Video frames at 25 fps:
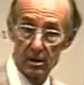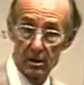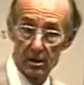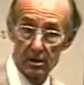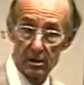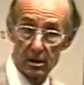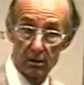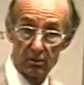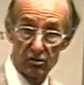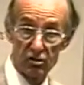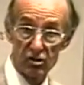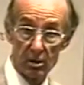
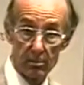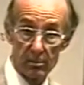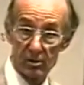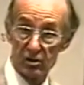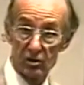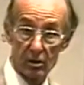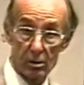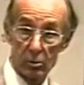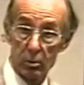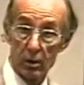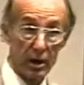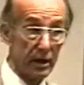Now, Thomas
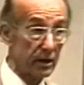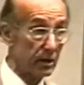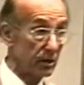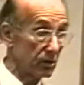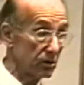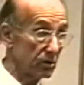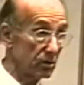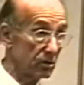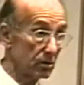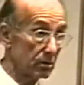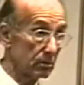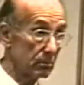
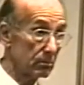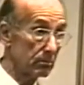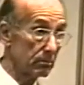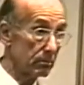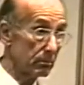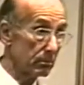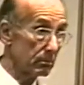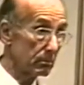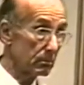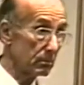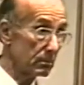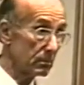Aquinas
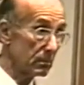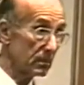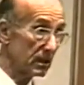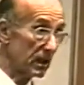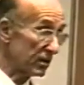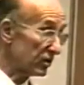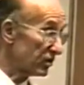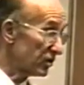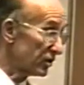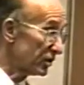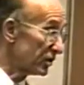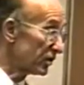
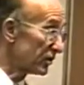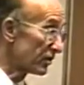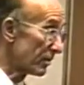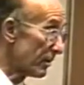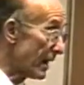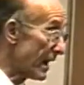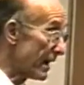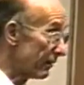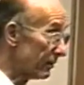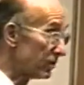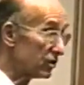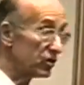gets this from
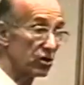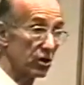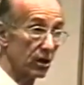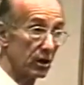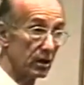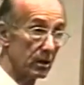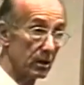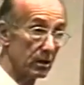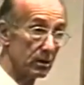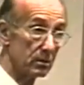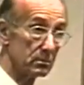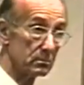
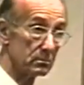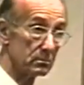Aristotle,